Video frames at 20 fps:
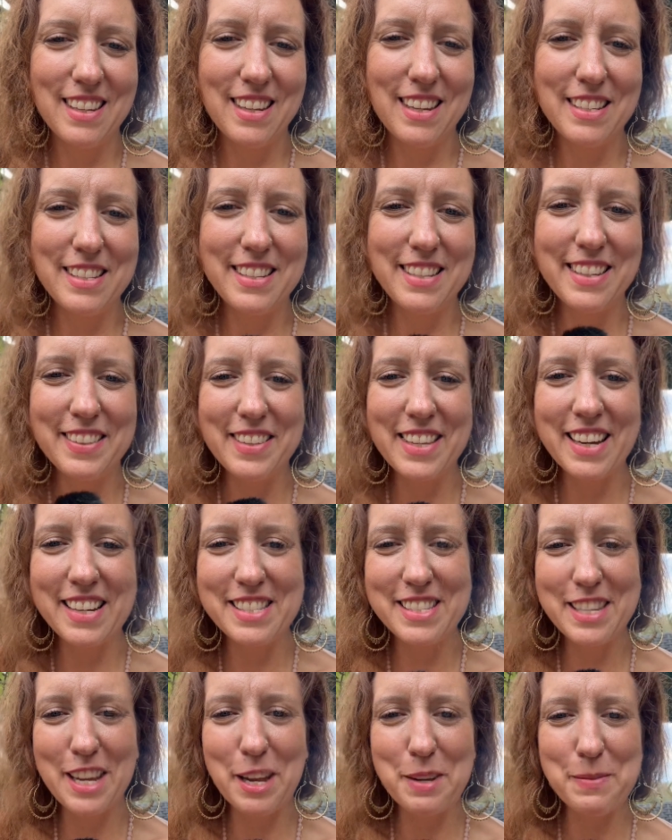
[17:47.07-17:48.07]
Until
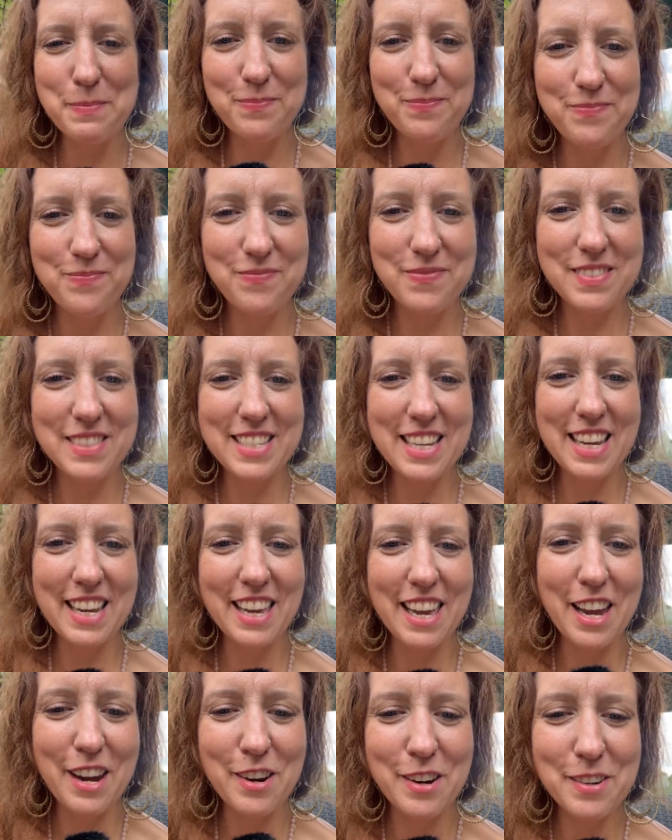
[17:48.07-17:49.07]
next time, take
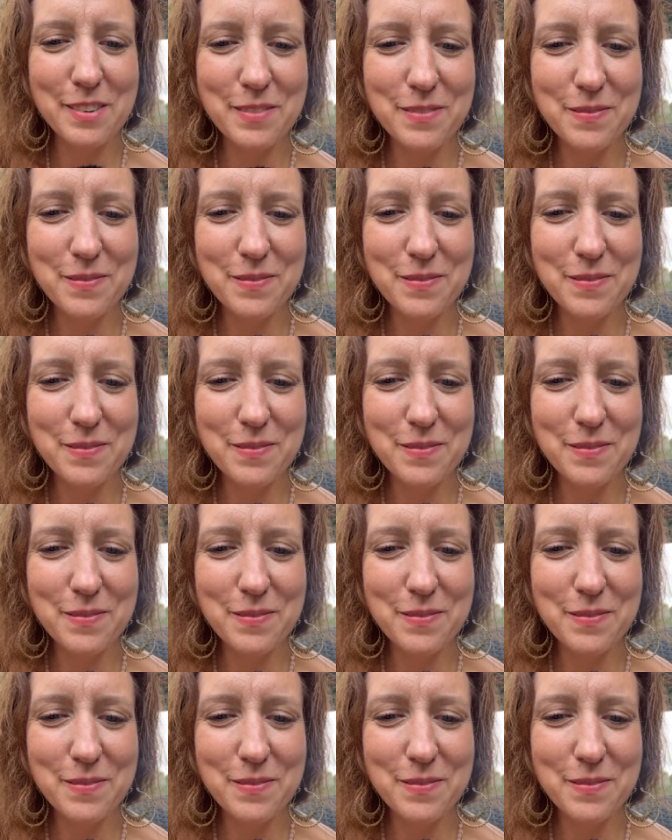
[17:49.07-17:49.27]
care.